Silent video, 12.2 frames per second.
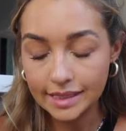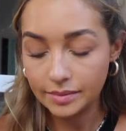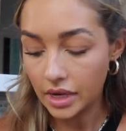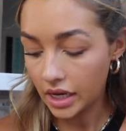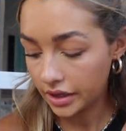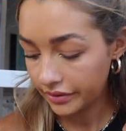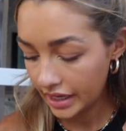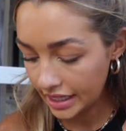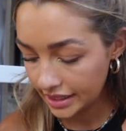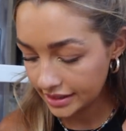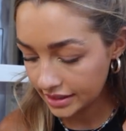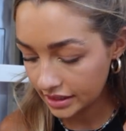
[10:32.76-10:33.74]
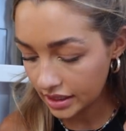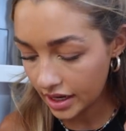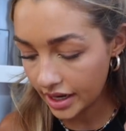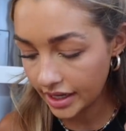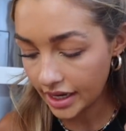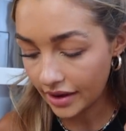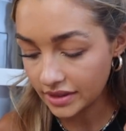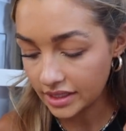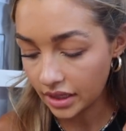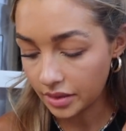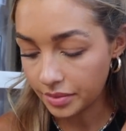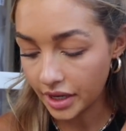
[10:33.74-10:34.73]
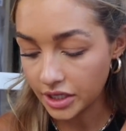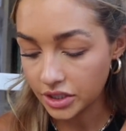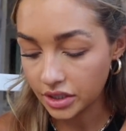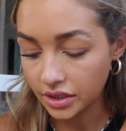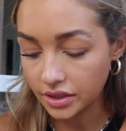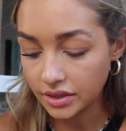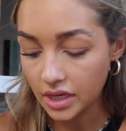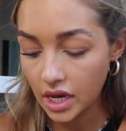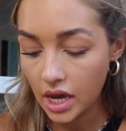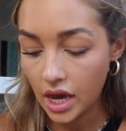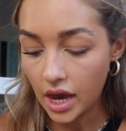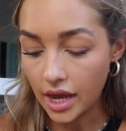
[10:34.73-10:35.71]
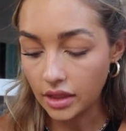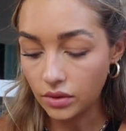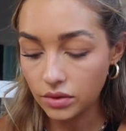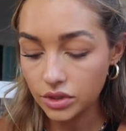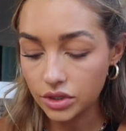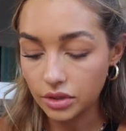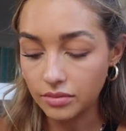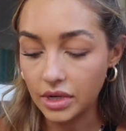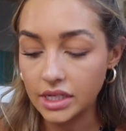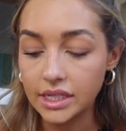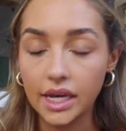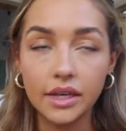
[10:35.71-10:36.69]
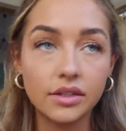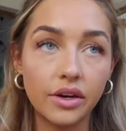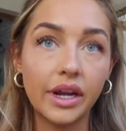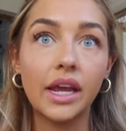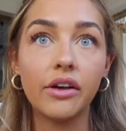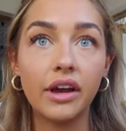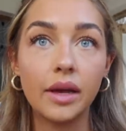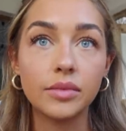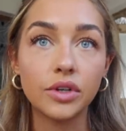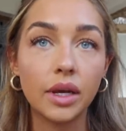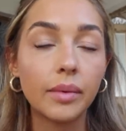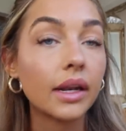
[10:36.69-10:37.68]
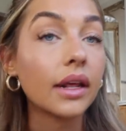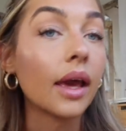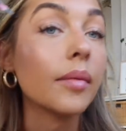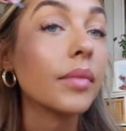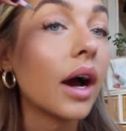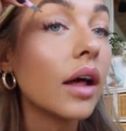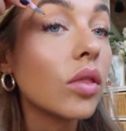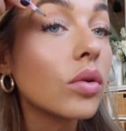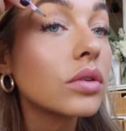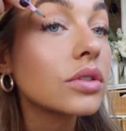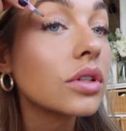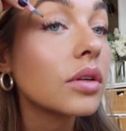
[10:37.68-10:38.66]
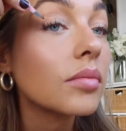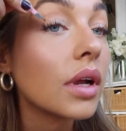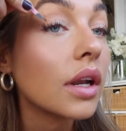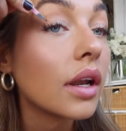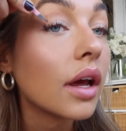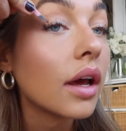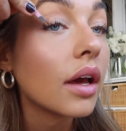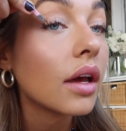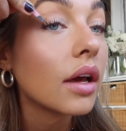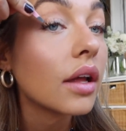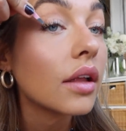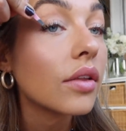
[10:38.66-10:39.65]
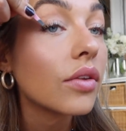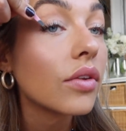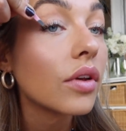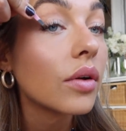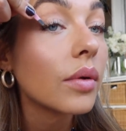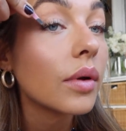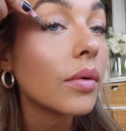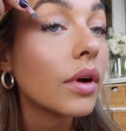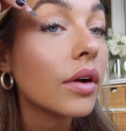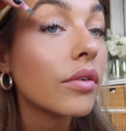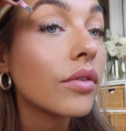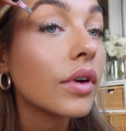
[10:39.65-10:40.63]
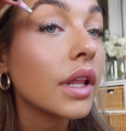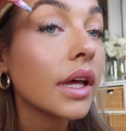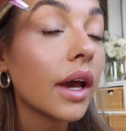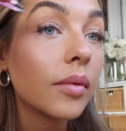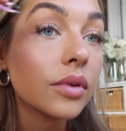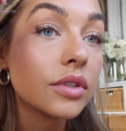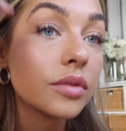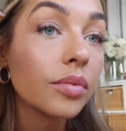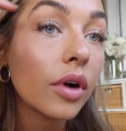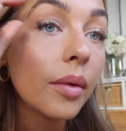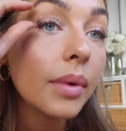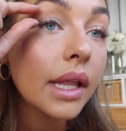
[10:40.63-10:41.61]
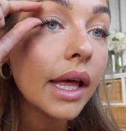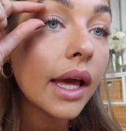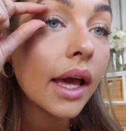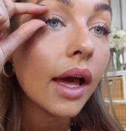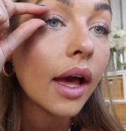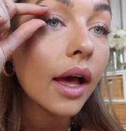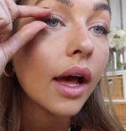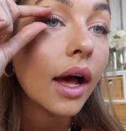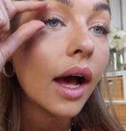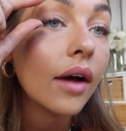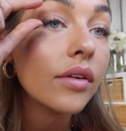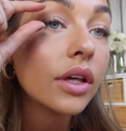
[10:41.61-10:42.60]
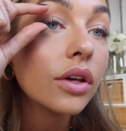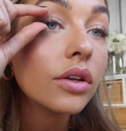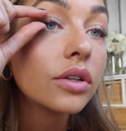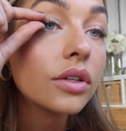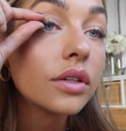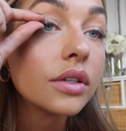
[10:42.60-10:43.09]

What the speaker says: some margaritas tonight, have a celebration, because I launched on Monday. Sorry, here I am talking about it again, but I launched on Monday and so we weren't really able to properly have a huge